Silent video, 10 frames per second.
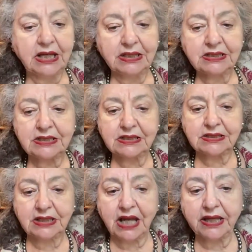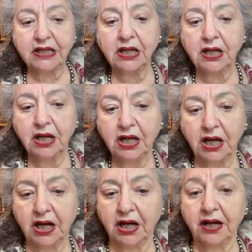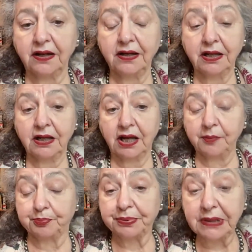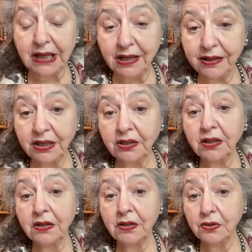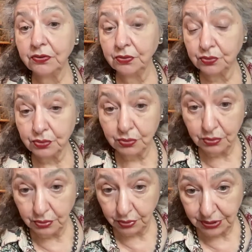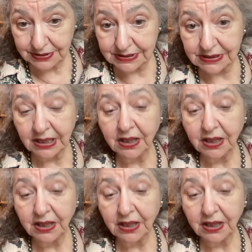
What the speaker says: This is like applying the rules